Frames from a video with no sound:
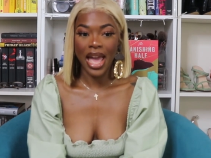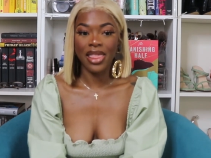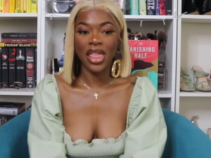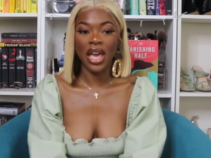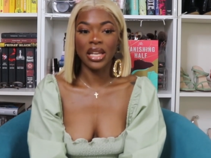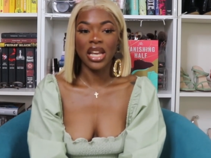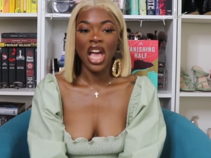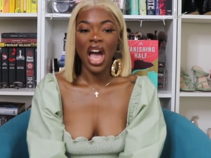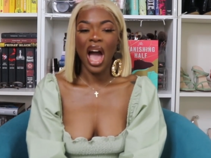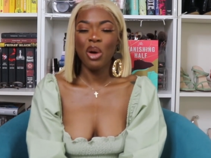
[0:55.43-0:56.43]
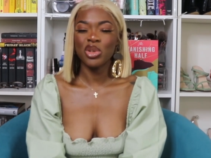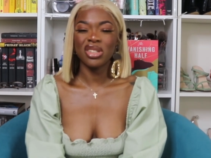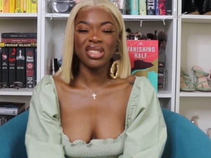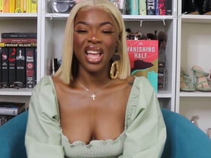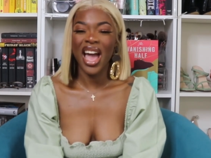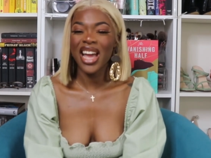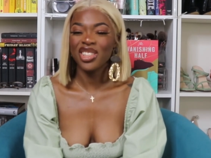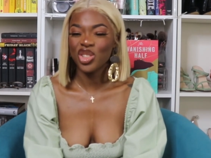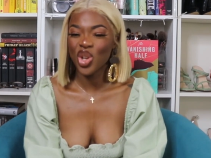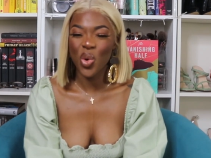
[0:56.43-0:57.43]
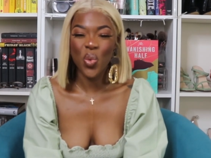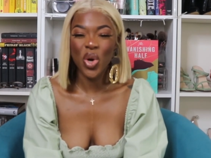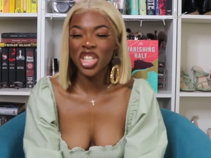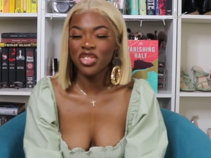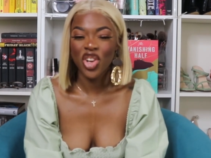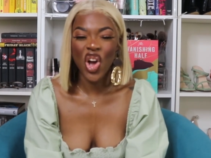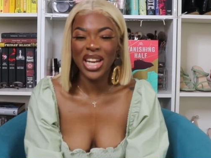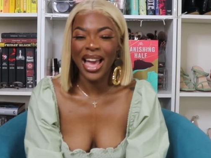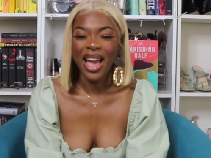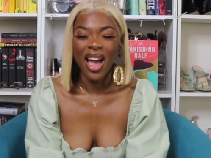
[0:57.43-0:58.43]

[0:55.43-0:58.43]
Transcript: and then I was just like, I just don't want to vlog.